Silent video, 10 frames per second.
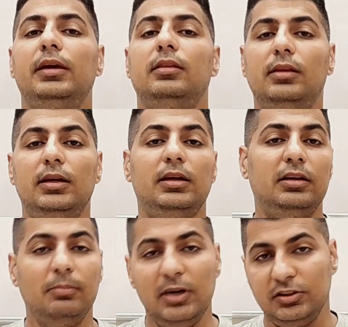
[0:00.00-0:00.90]
in the
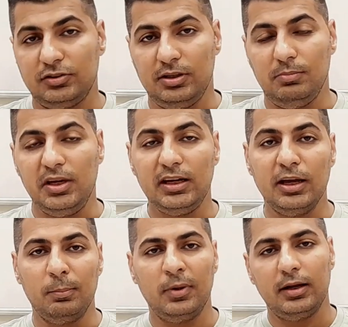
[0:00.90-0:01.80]
Indian mainstream
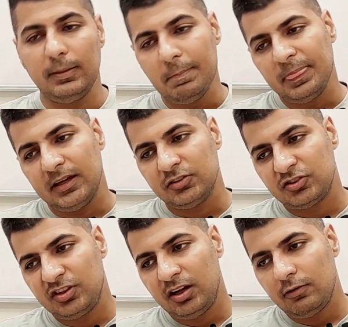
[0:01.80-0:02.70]
media, but
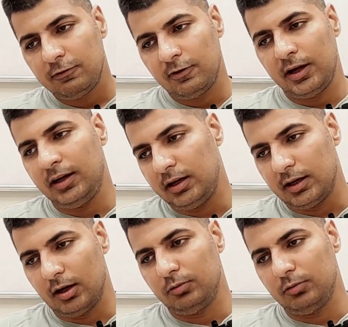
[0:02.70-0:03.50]
instead of finding